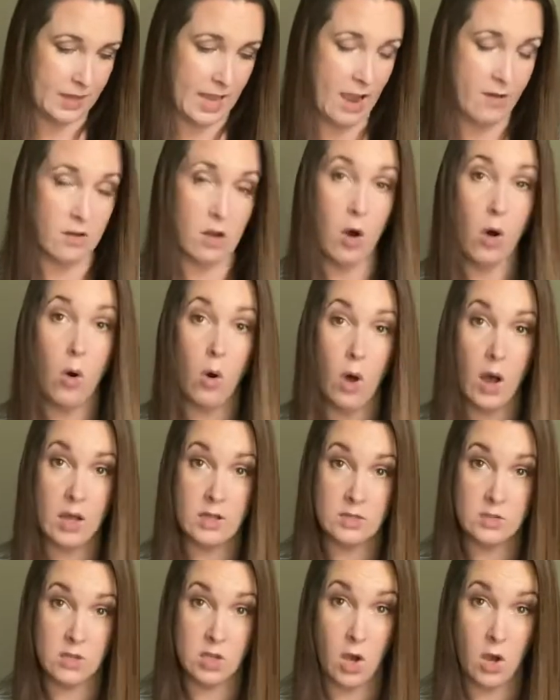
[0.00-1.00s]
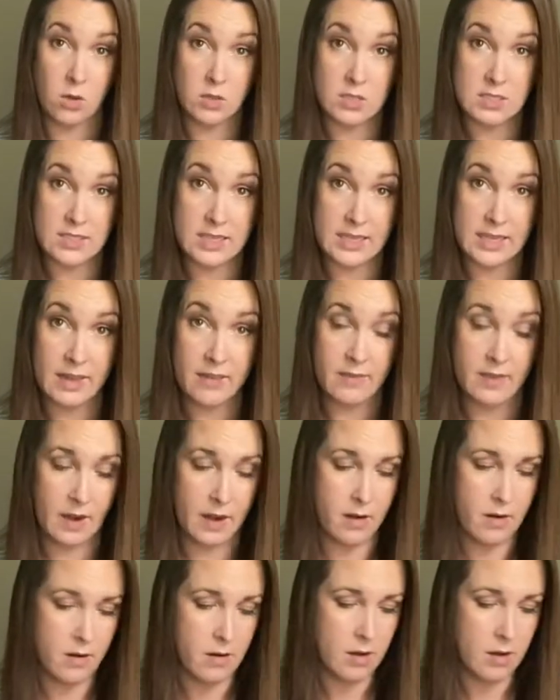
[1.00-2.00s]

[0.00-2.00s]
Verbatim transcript: have a, whole, a toe stick in there.